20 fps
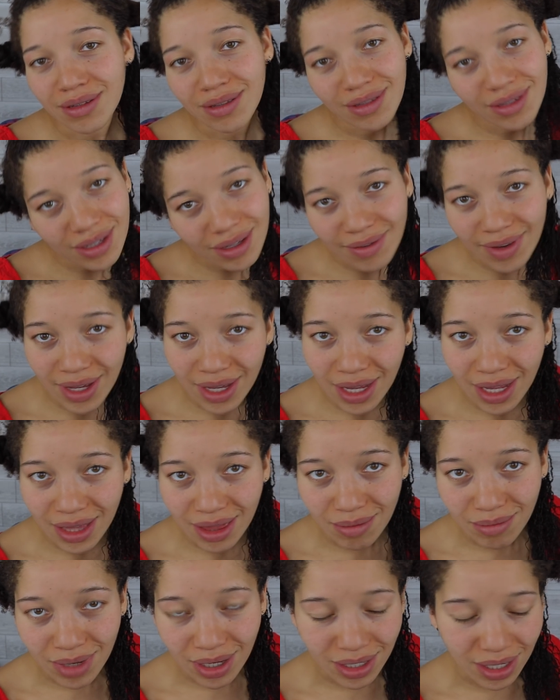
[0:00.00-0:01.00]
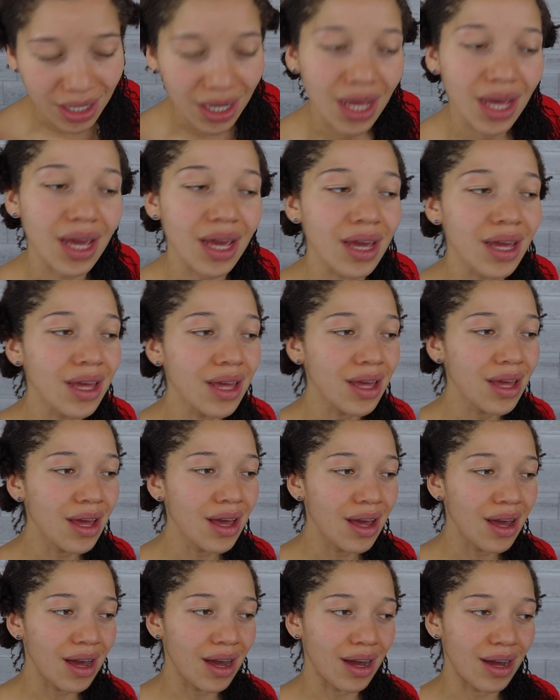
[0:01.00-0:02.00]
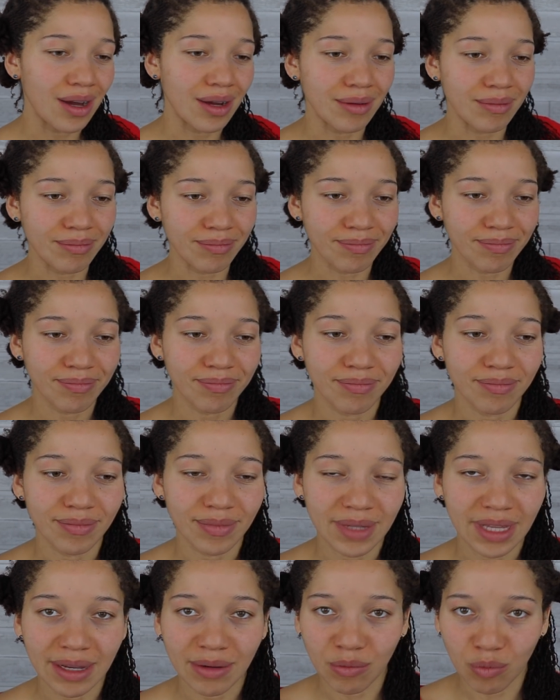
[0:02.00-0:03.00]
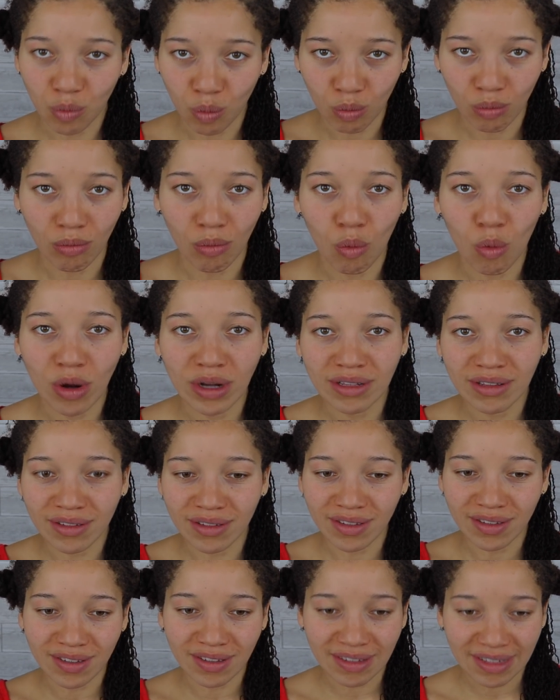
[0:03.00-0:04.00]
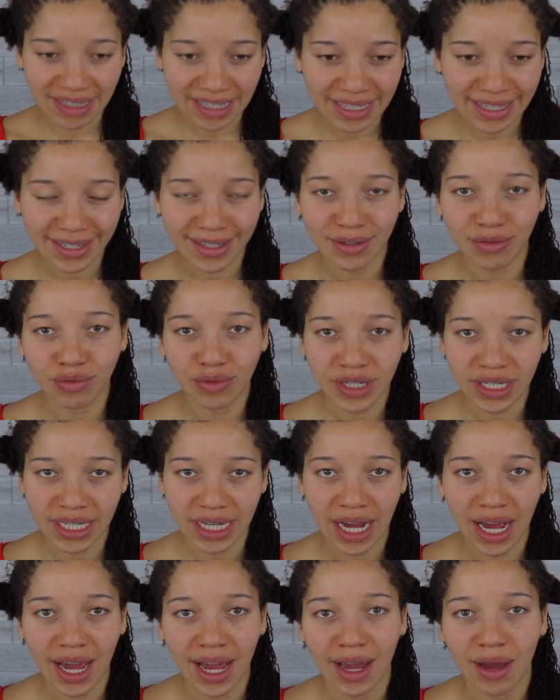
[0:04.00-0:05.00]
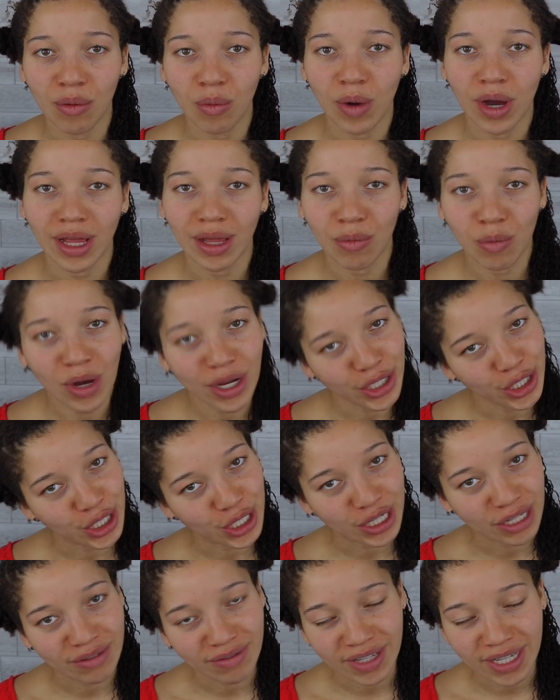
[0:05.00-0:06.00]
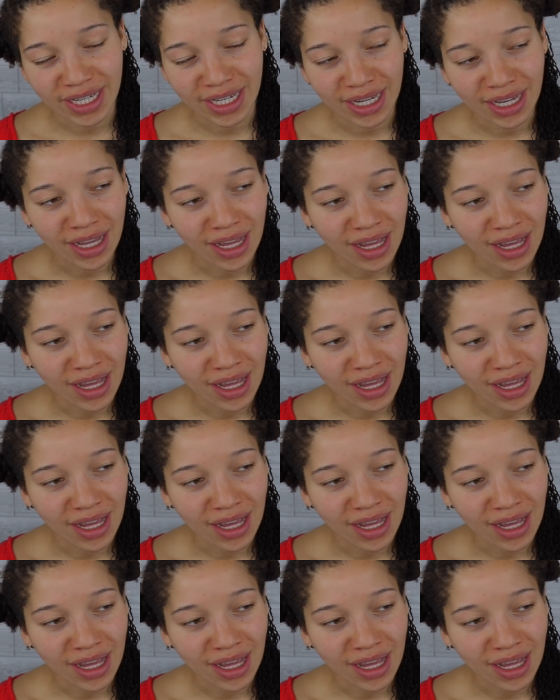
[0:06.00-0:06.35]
see if I can get them done today. In one seated retie while I'm watching TV.